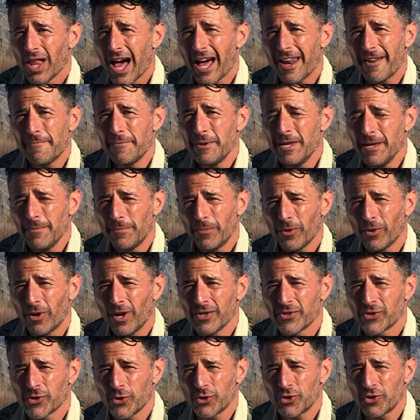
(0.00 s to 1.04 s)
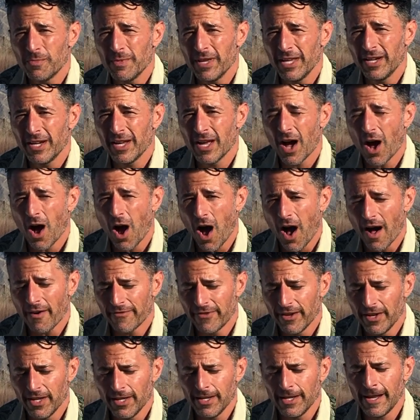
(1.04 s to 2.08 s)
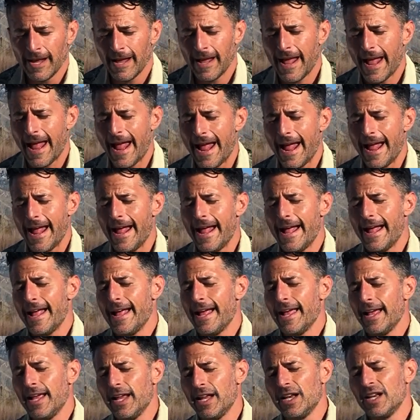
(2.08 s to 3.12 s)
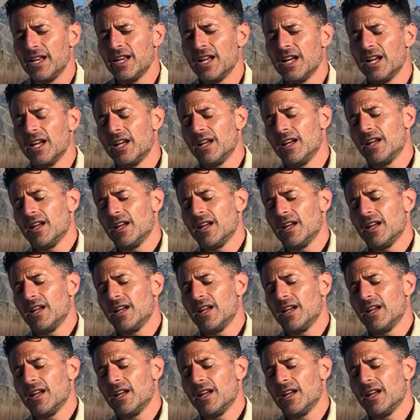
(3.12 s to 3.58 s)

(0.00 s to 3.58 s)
lot of people are on social media often, and